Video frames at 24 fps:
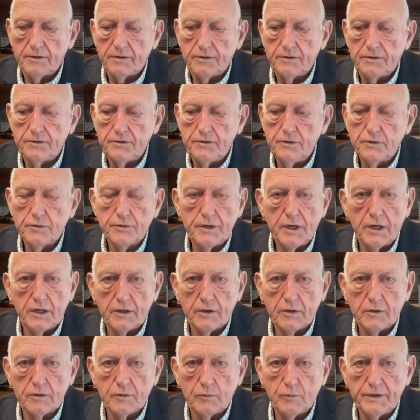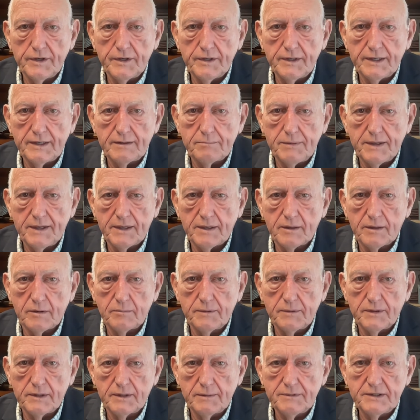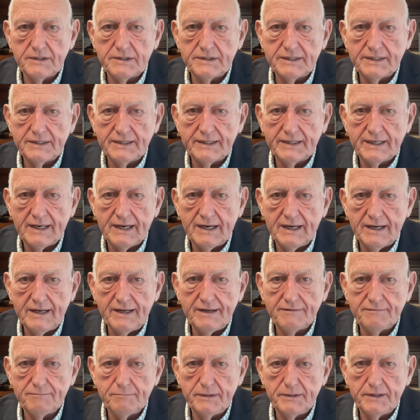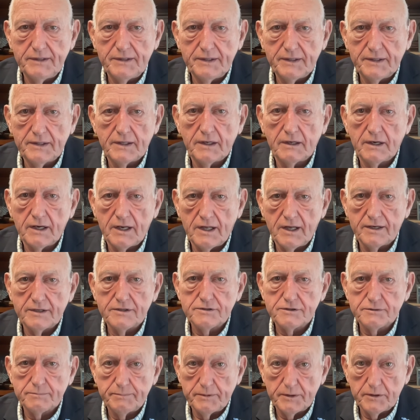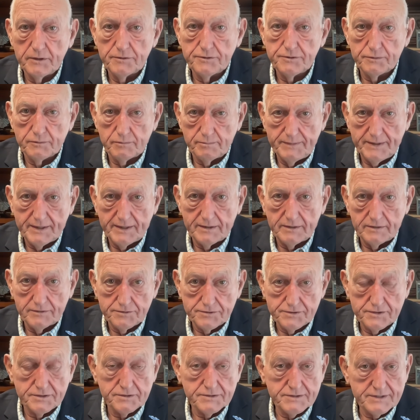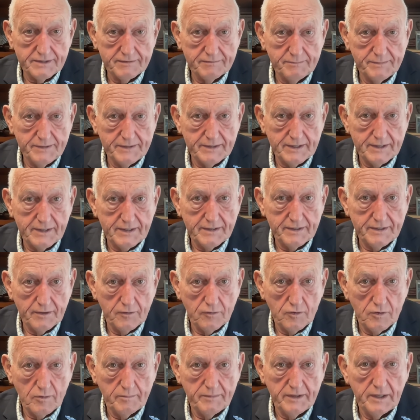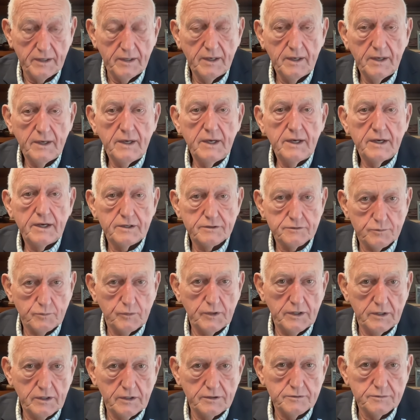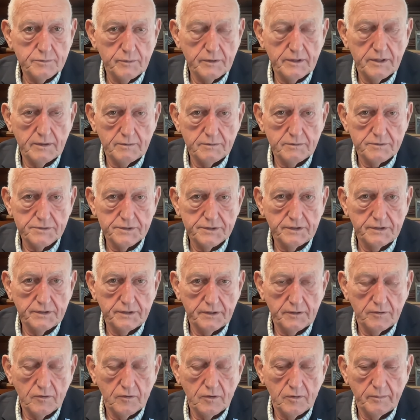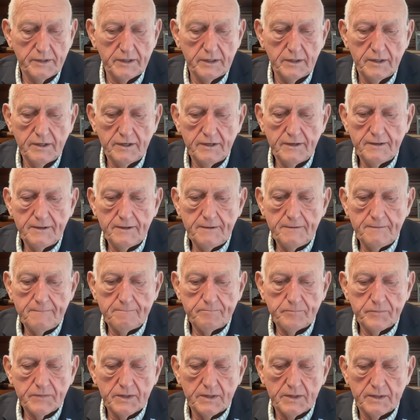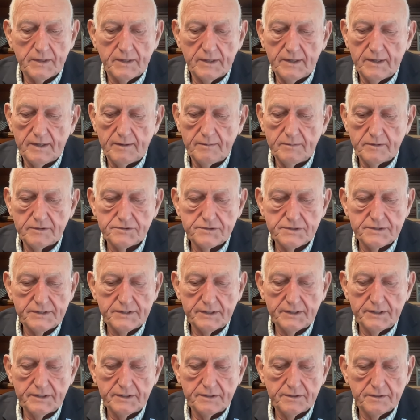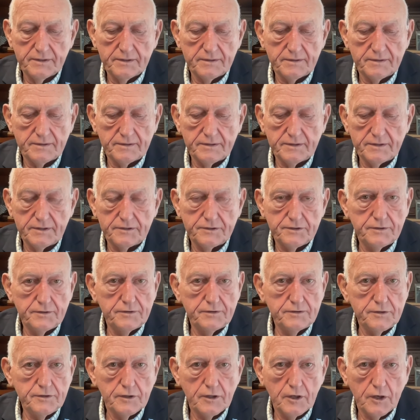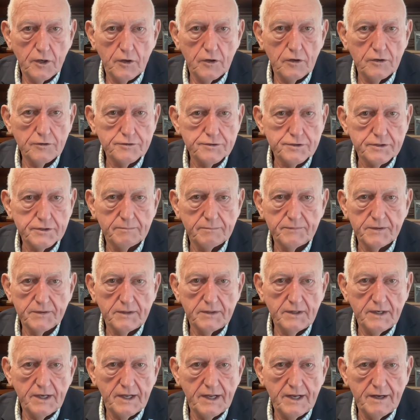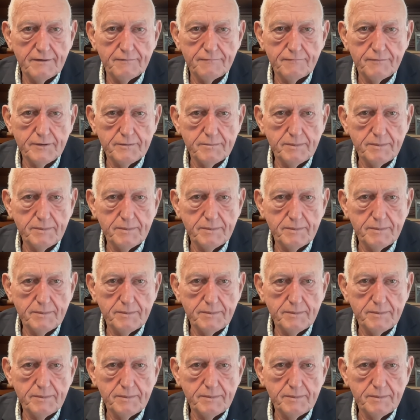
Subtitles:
you're not going to win that battle. But let me tell you, I have been in a lot of spiritual battles since I've been out of the Army, as well as when I was in the Army. And I must tell you, you learn something every